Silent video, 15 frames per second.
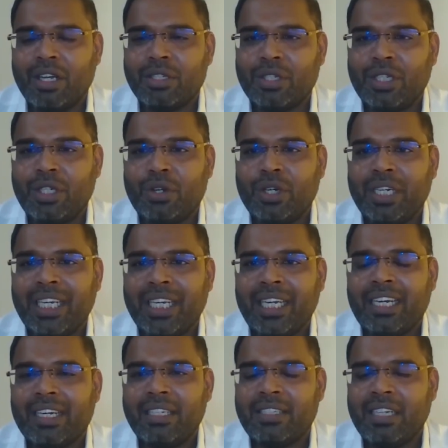So you don't need a
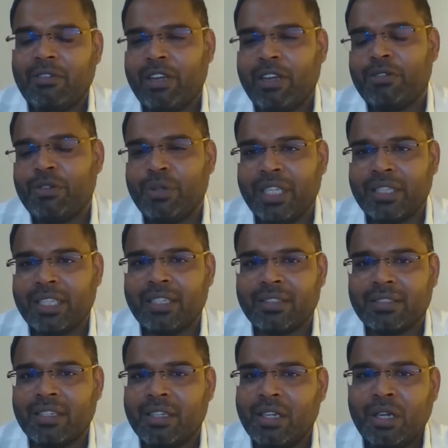traditional way of doing
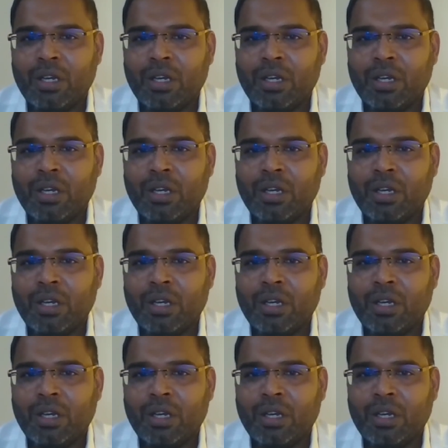things.